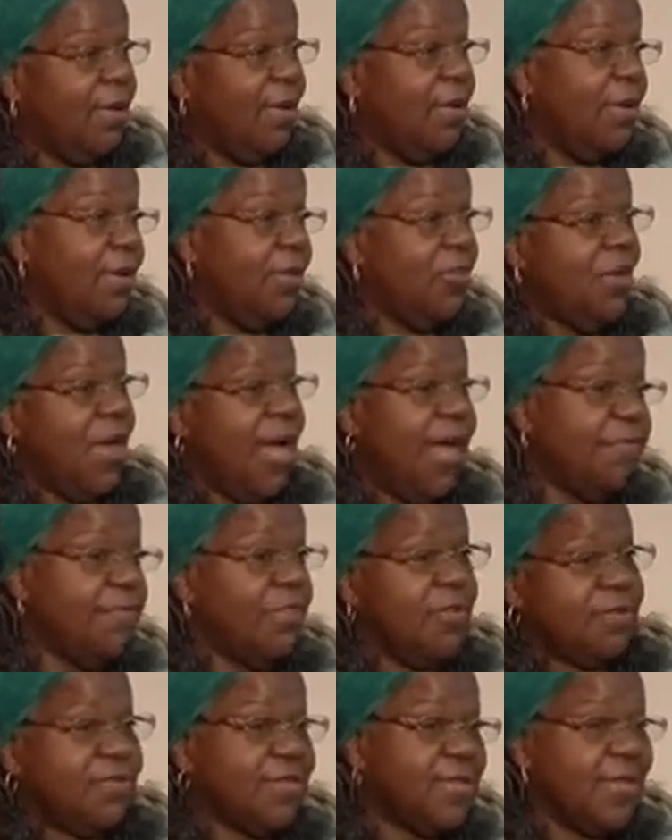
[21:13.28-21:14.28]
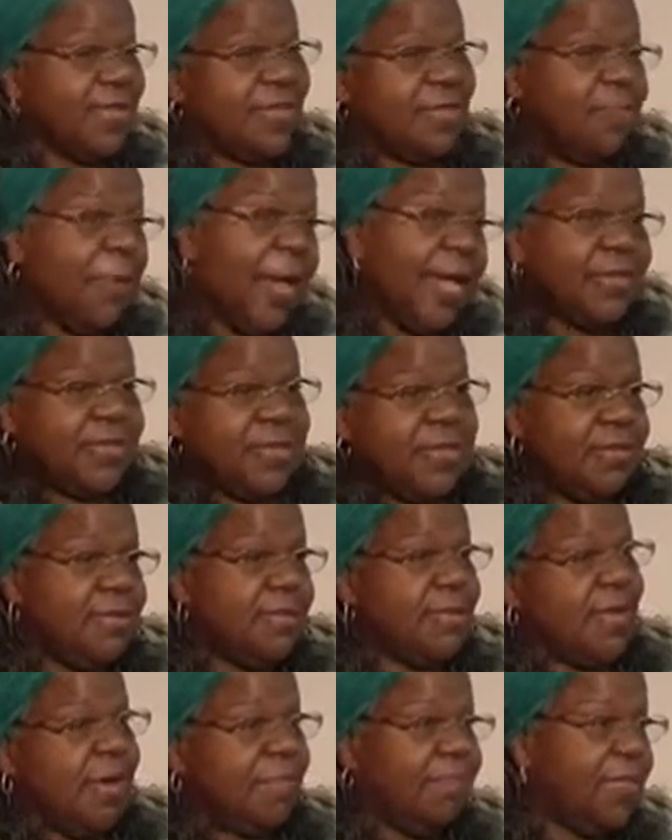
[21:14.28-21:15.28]
You're suspecting
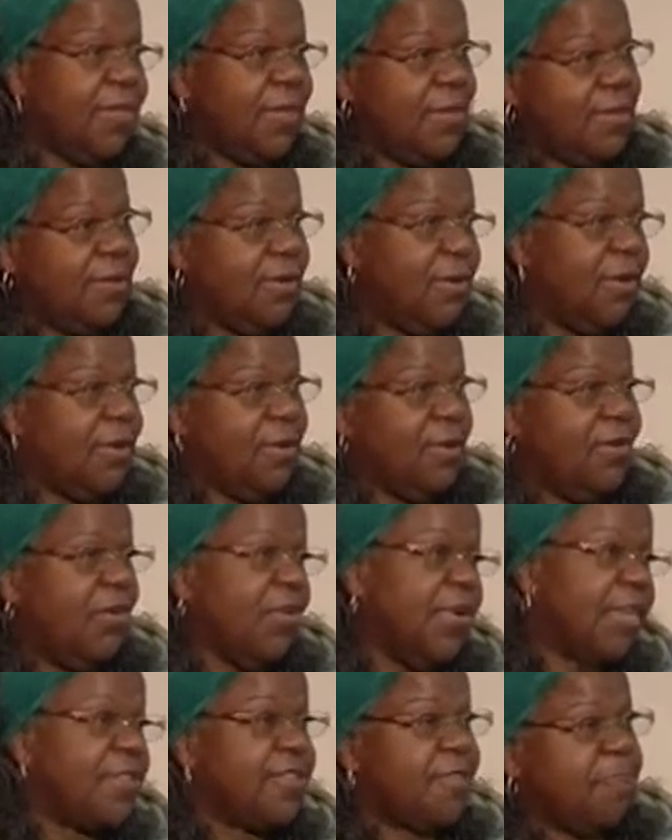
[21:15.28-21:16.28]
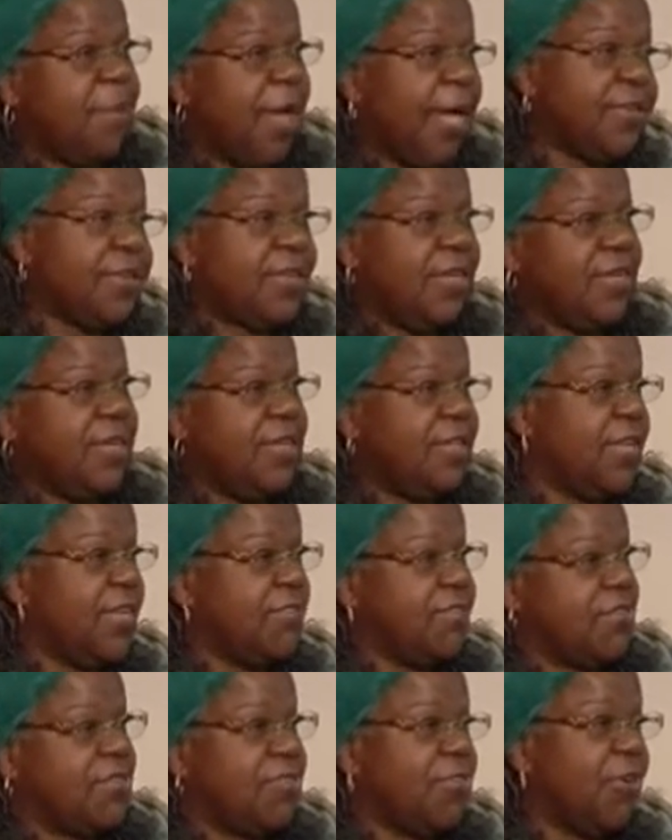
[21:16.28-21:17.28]
something. You're expecting that
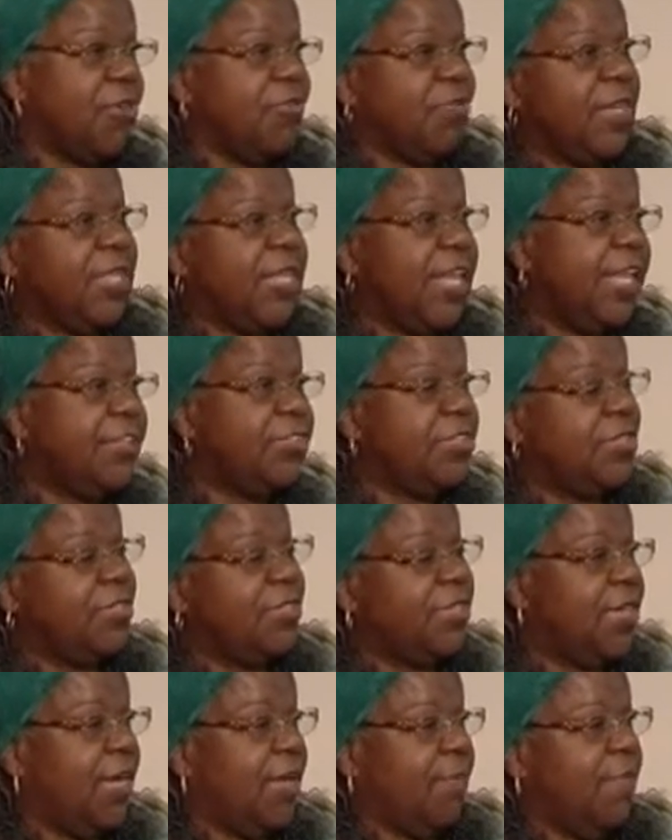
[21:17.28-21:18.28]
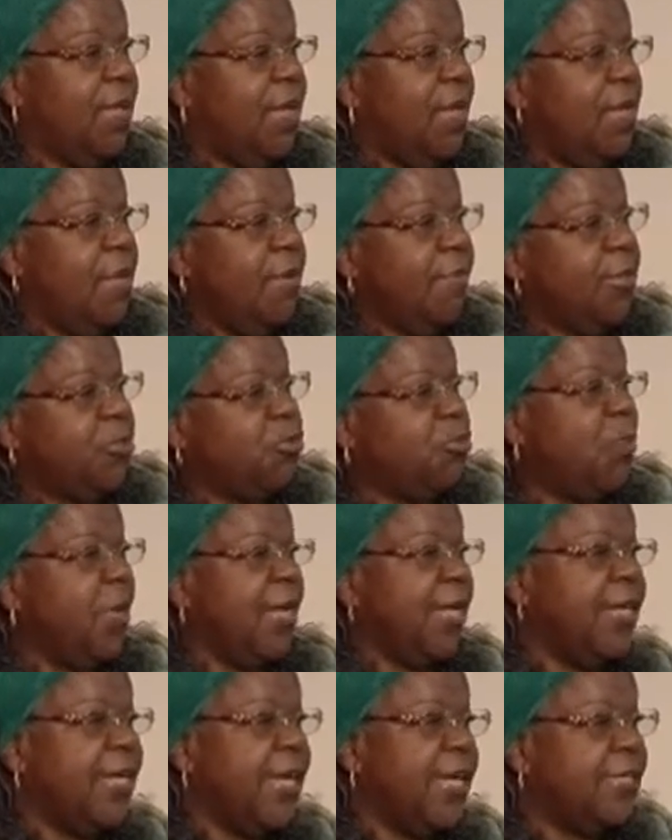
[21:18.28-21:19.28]
there's a certain relationship
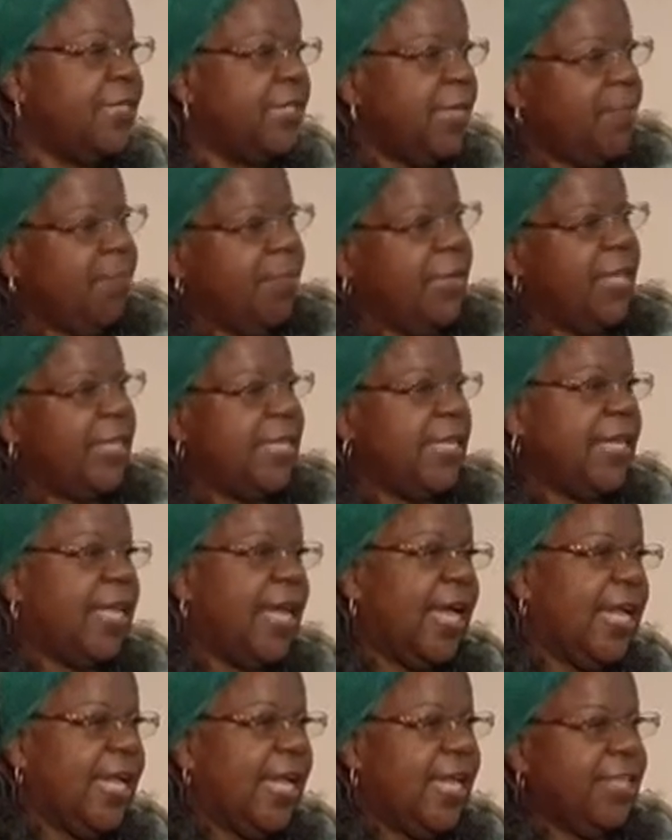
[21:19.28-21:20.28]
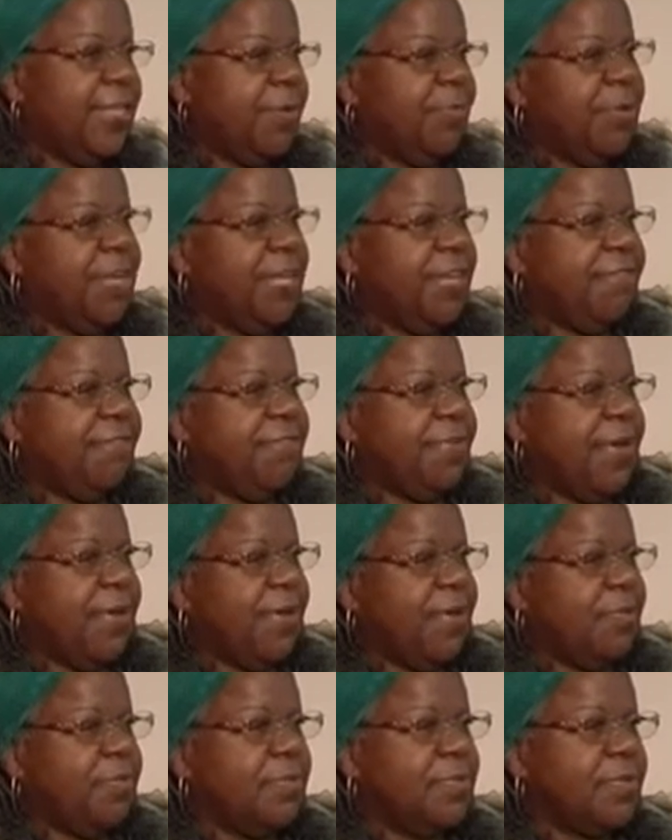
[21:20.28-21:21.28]
between dependent and independent
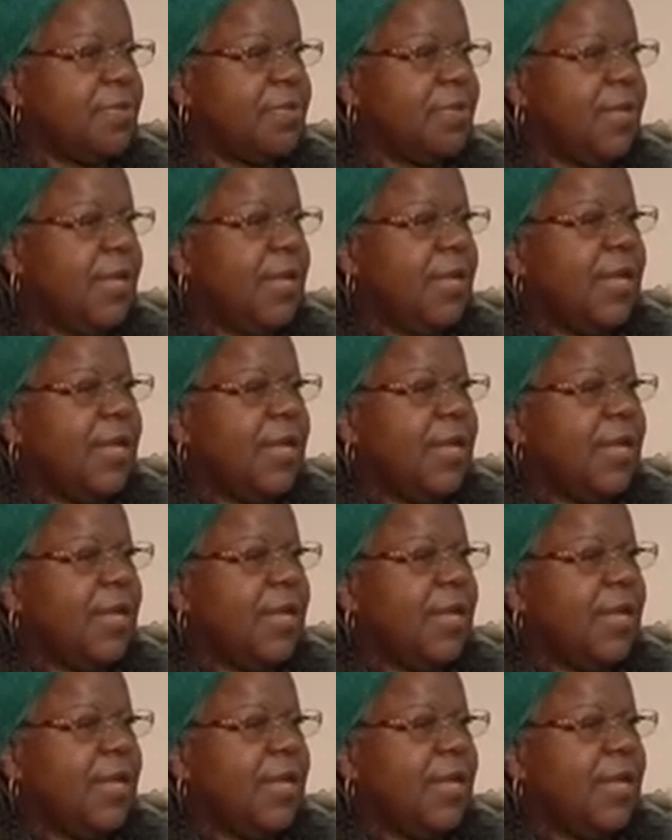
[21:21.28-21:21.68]
variables.